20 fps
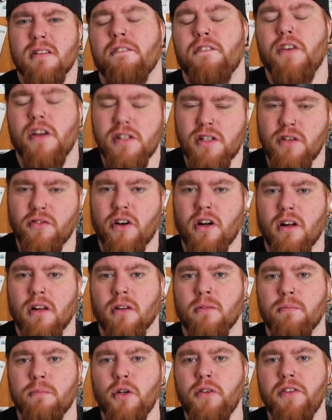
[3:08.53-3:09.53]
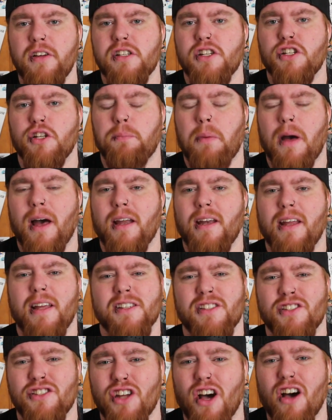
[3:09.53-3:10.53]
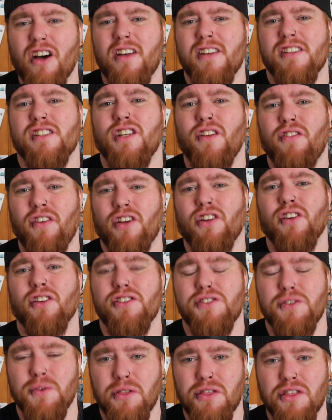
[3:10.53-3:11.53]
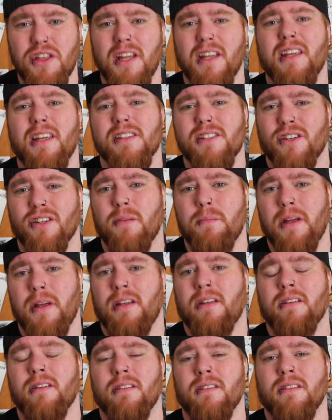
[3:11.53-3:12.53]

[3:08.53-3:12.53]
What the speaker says: First of all, moving to Japan is not as difficult as you think it's going to be.